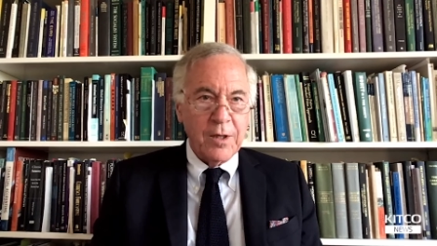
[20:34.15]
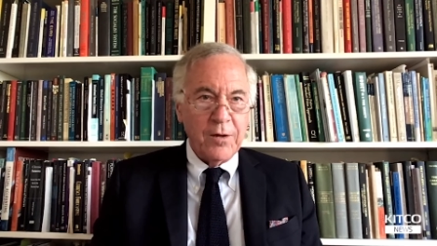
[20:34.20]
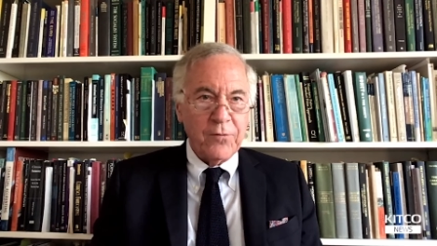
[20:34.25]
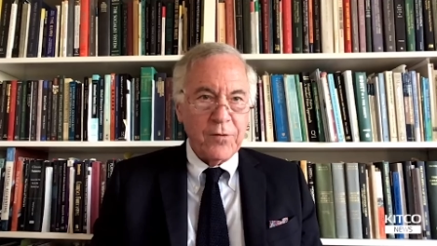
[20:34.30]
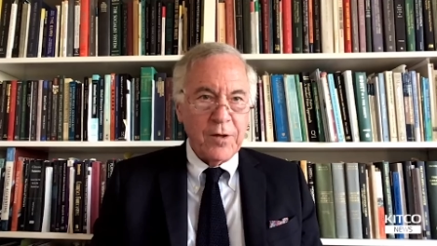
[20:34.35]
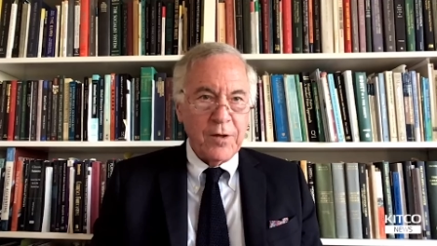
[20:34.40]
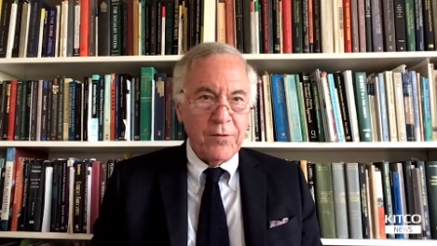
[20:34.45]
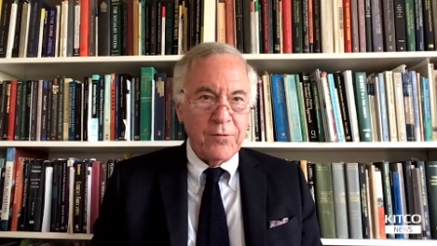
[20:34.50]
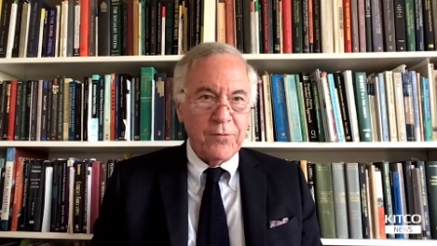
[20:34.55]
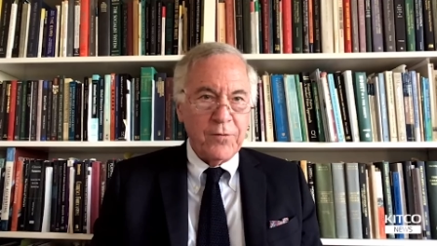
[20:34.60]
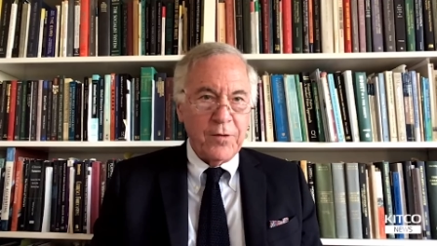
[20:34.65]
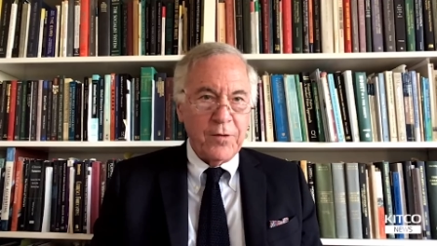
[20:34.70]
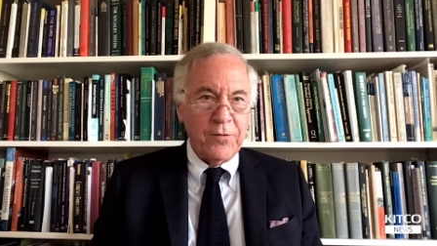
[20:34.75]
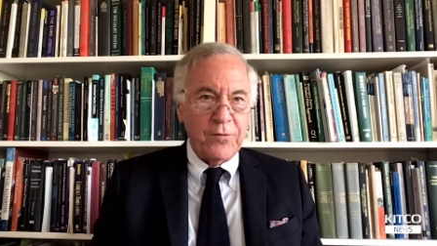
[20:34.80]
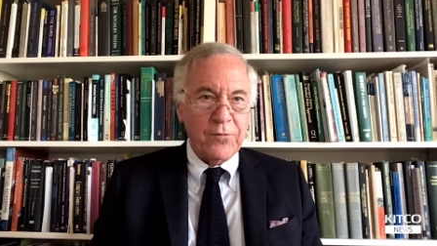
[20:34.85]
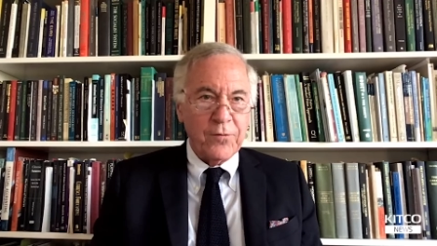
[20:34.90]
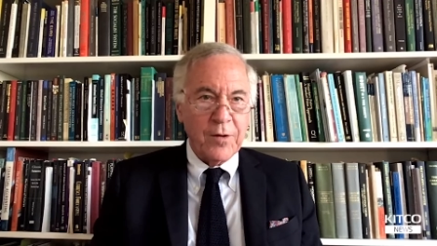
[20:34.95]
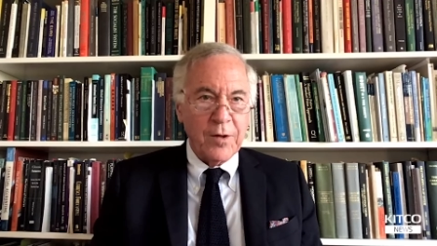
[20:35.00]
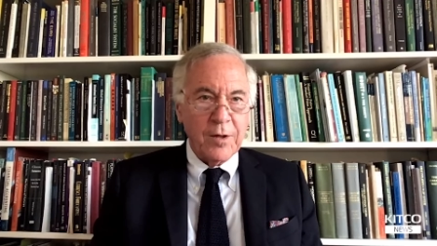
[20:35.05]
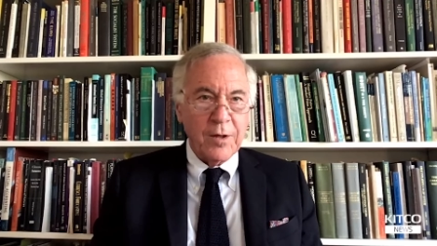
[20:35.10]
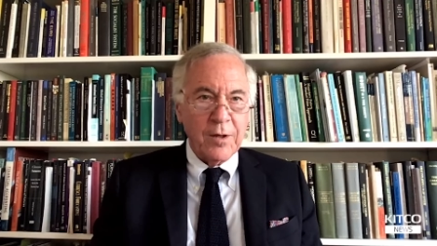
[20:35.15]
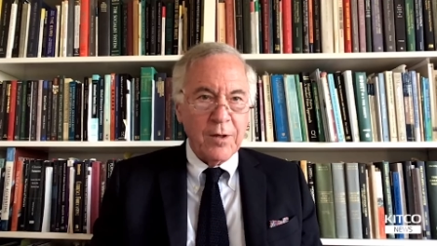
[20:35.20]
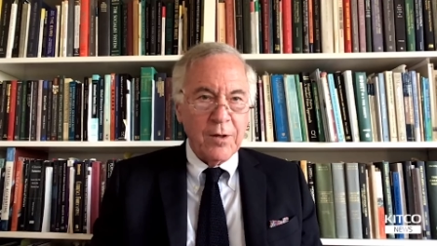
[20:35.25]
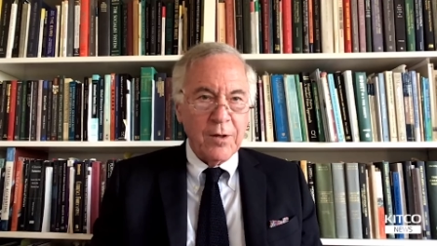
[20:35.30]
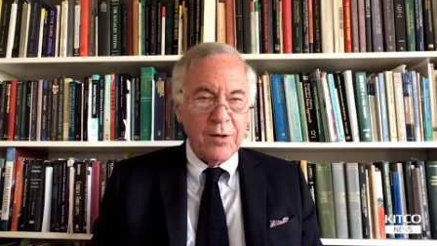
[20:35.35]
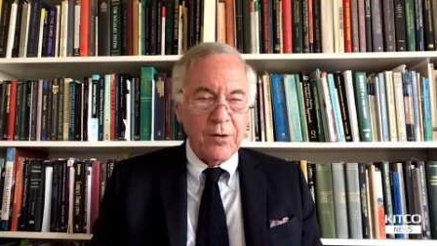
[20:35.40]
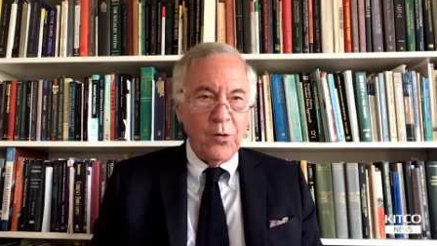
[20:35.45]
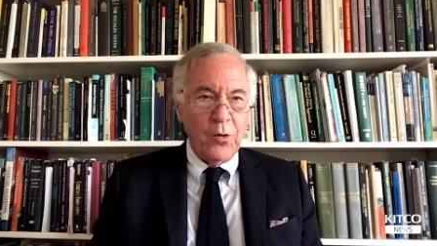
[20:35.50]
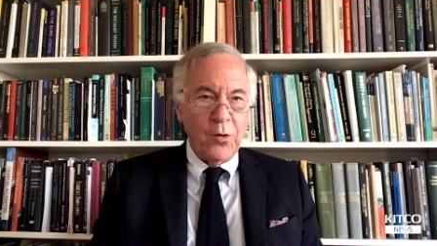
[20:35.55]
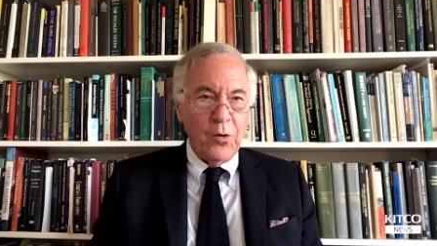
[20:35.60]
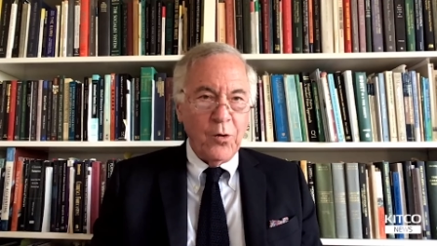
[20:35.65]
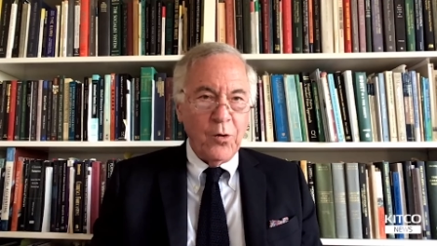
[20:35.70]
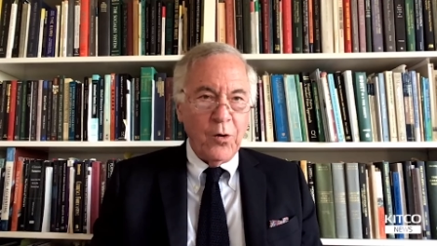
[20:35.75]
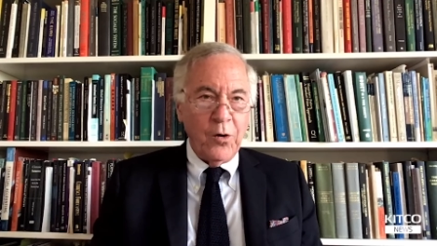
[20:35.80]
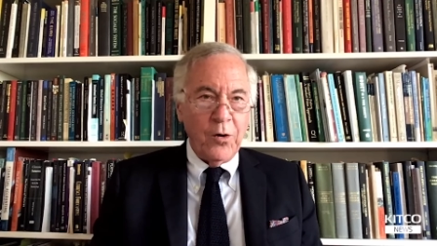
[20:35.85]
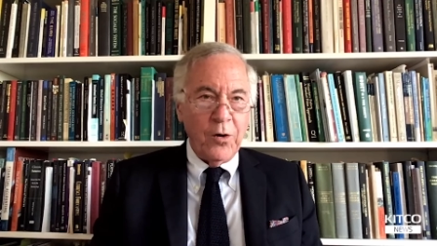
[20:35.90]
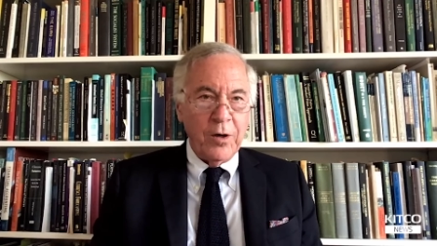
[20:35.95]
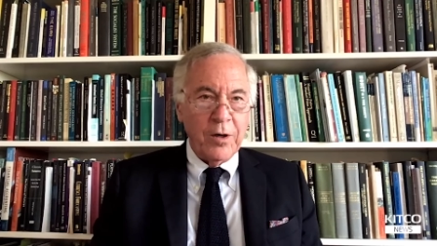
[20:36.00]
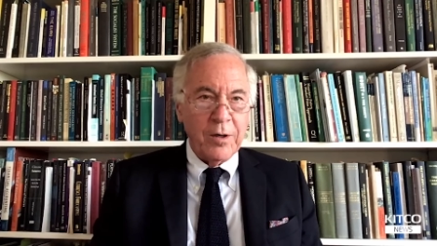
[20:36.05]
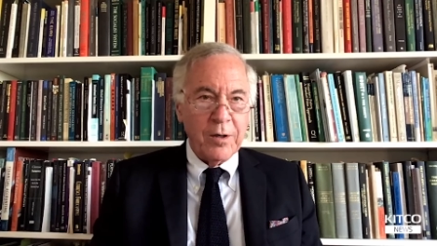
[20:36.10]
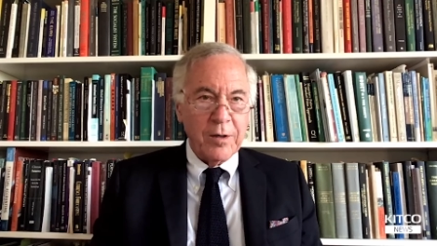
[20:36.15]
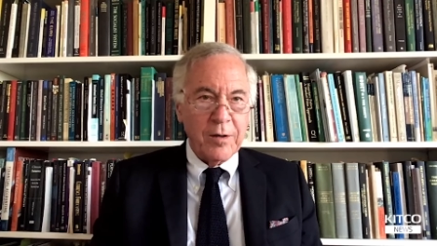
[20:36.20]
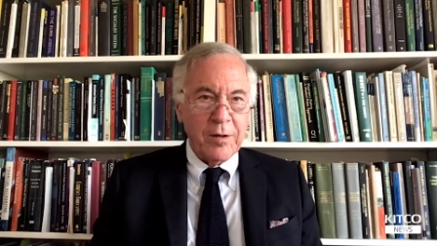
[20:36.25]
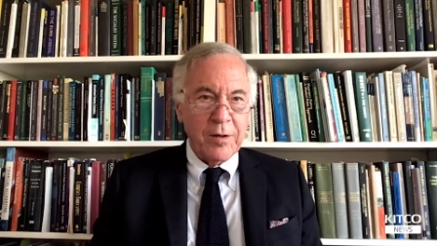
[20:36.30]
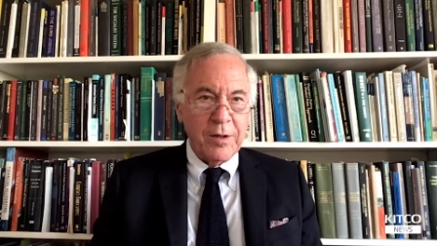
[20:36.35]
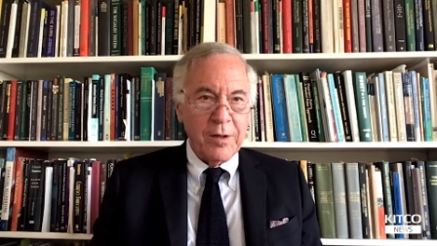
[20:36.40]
is this core